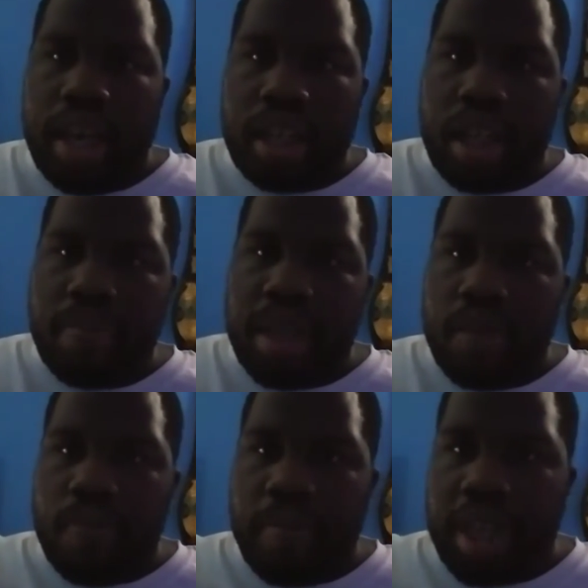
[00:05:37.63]
not seeing
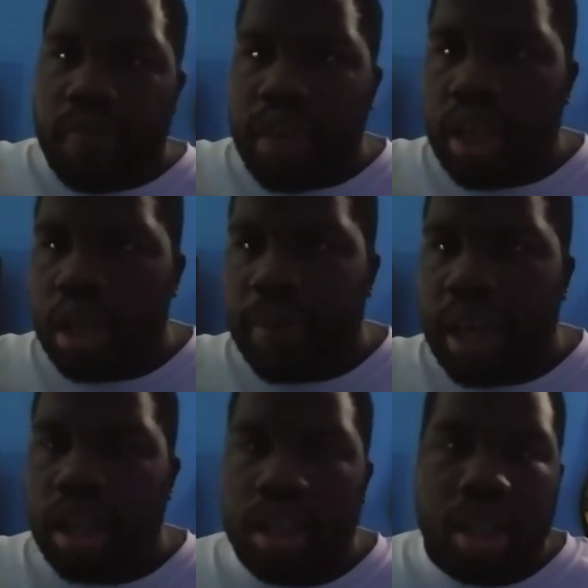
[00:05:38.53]
me making videos
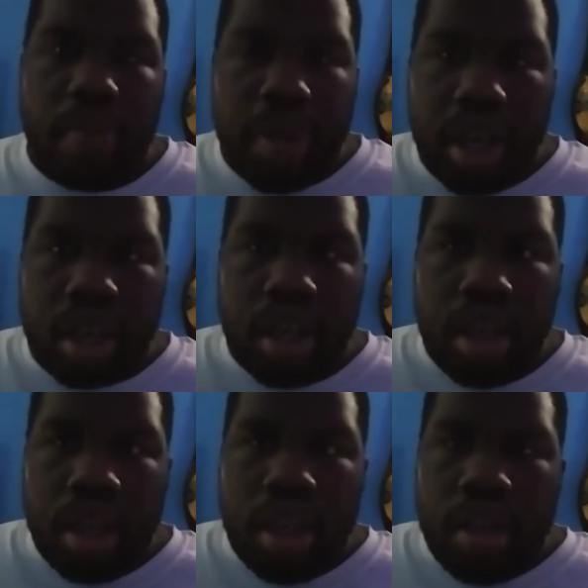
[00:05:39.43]
about CM Punk
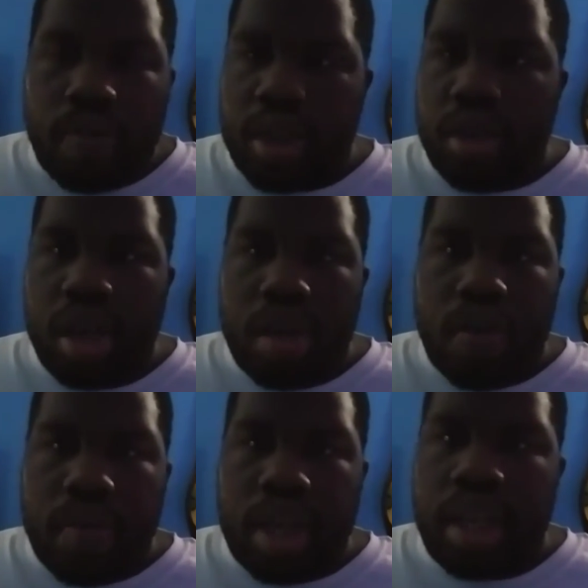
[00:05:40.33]
returning to
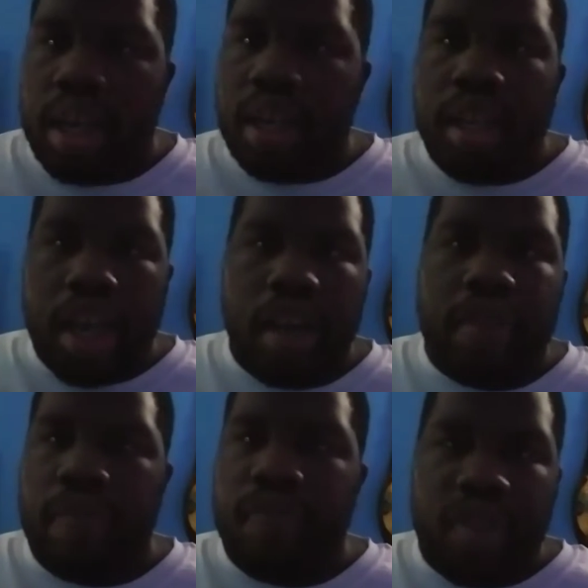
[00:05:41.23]
WWE
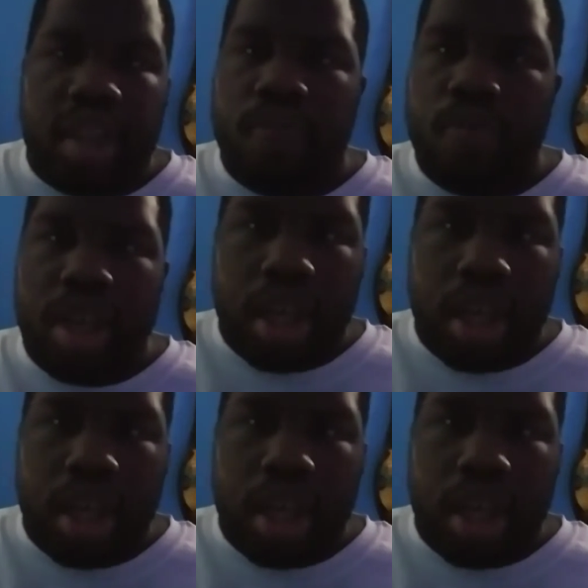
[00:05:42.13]
every freaking